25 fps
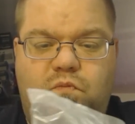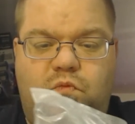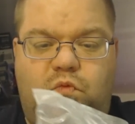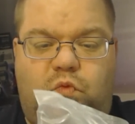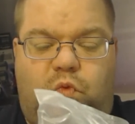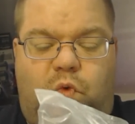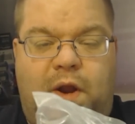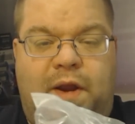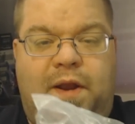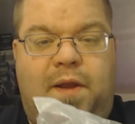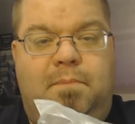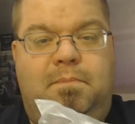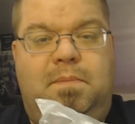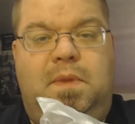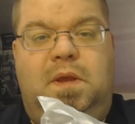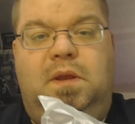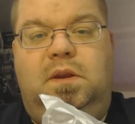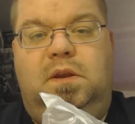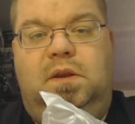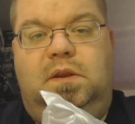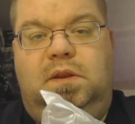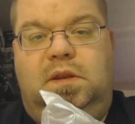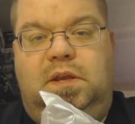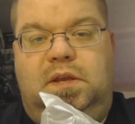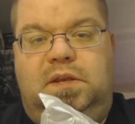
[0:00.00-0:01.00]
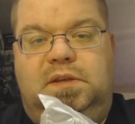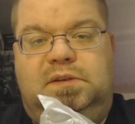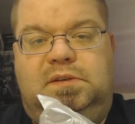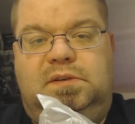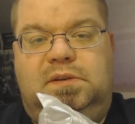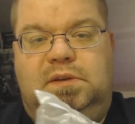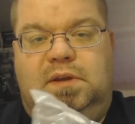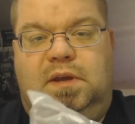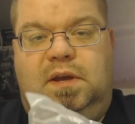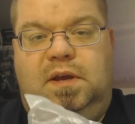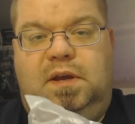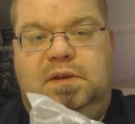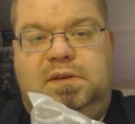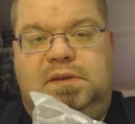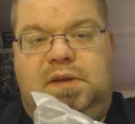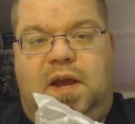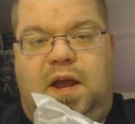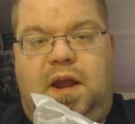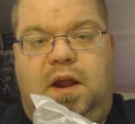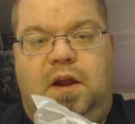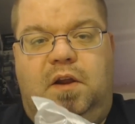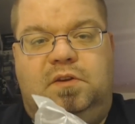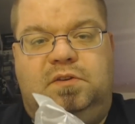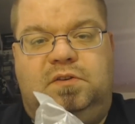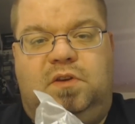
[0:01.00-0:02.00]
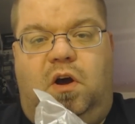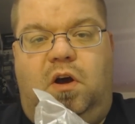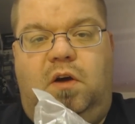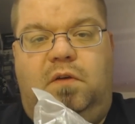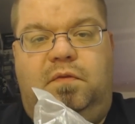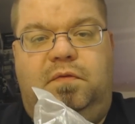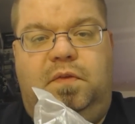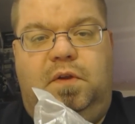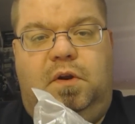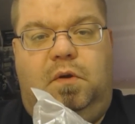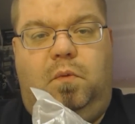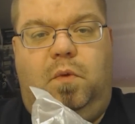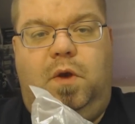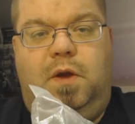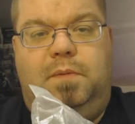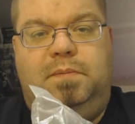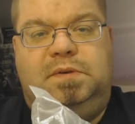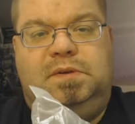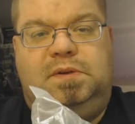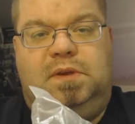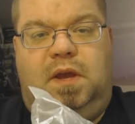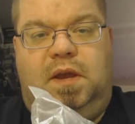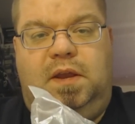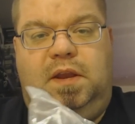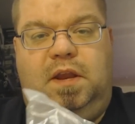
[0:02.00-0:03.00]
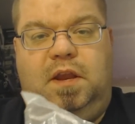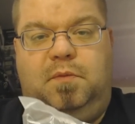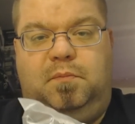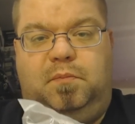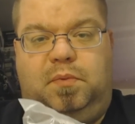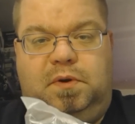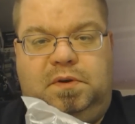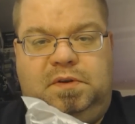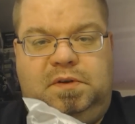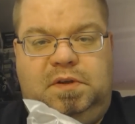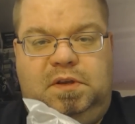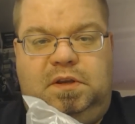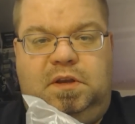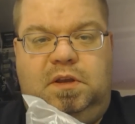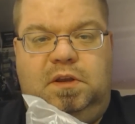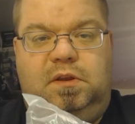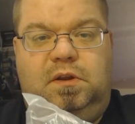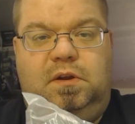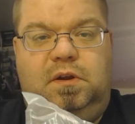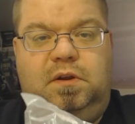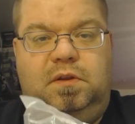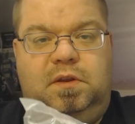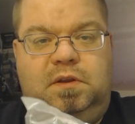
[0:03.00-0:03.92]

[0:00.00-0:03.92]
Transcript: recommended these tires off their website in particular.